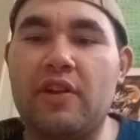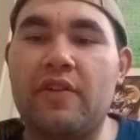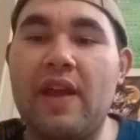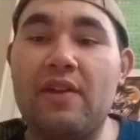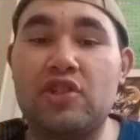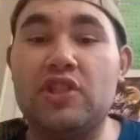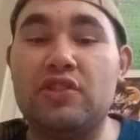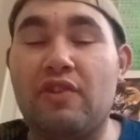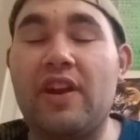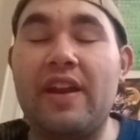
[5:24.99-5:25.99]
So now
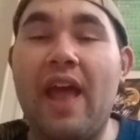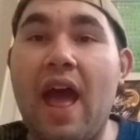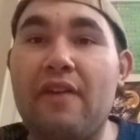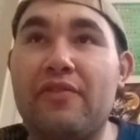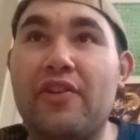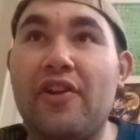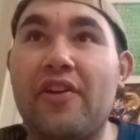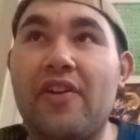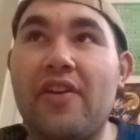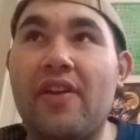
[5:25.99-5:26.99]
she's running
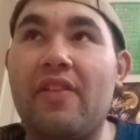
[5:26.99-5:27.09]
after